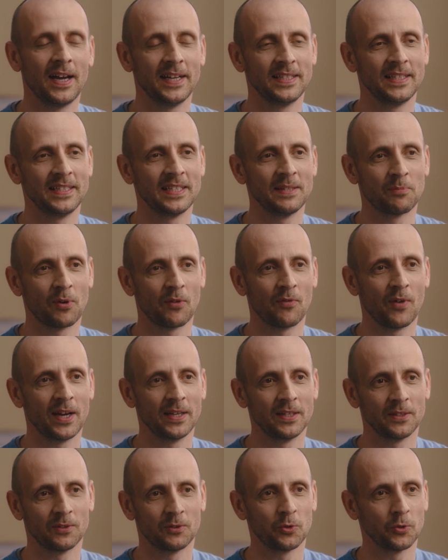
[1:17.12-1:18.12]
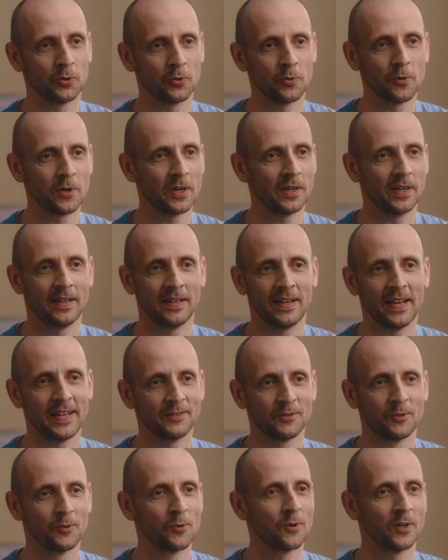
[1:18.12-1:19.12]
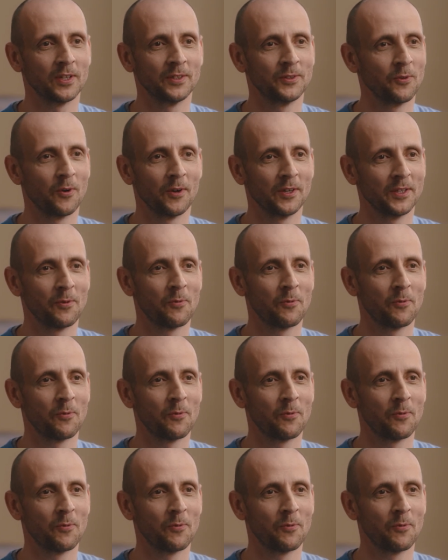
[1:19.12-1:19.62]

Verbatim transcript: identity provider to Google and let Google do all